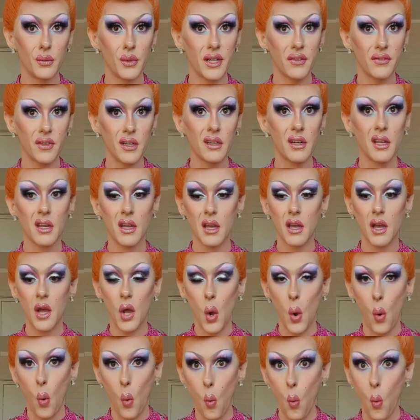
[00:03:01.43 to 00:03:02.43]
or whatever.
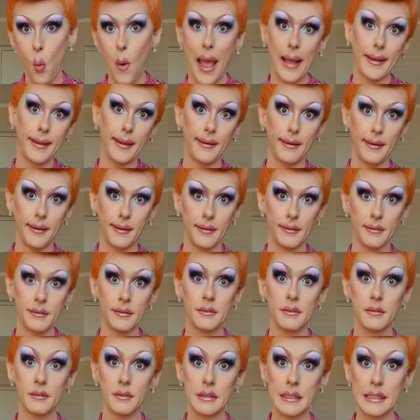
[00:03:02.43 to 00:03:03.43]
Whack it in.
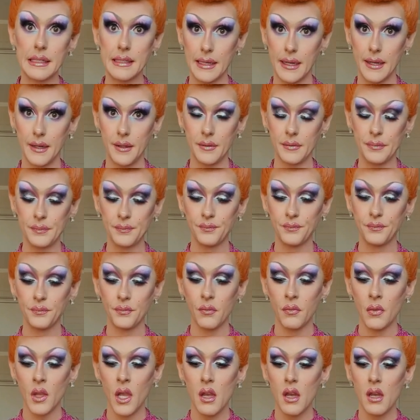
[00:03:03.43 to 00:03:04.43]
Done.
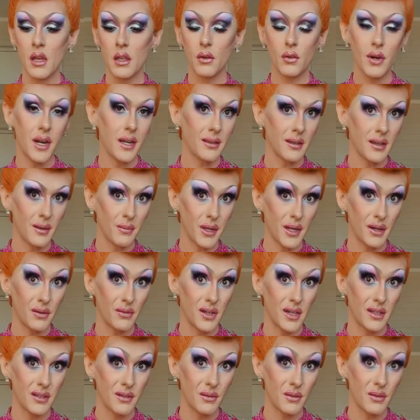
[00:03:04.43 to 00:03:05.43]
Great thing about a
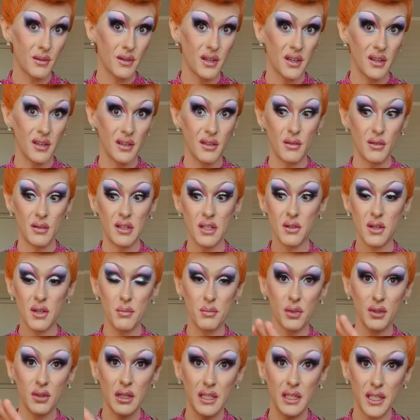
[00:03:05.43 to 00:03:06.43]
rice cooker, you literally
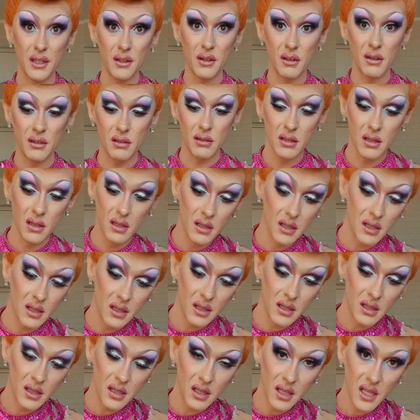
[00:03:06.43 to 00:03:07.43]
put the lid on,
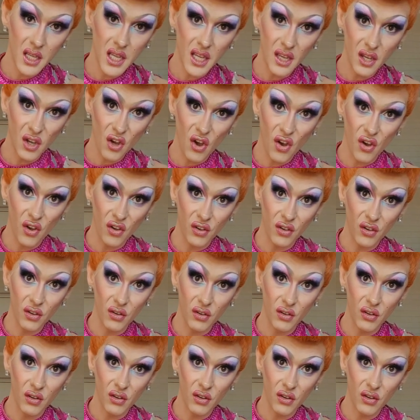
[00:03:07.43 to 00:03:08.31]
hit go.